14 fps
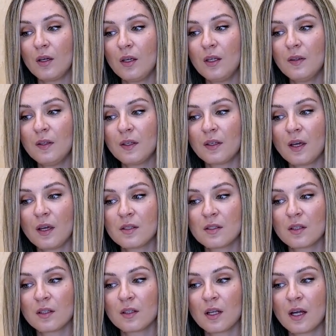In the case that
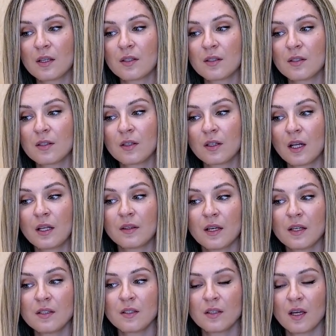client
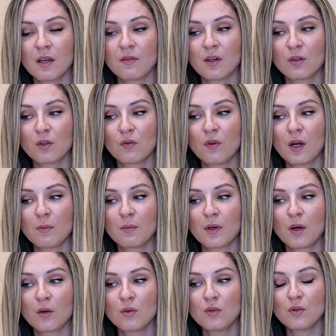doesn't have a lot of
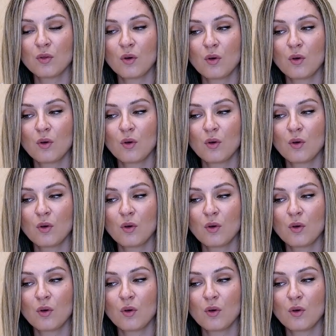eyebrows,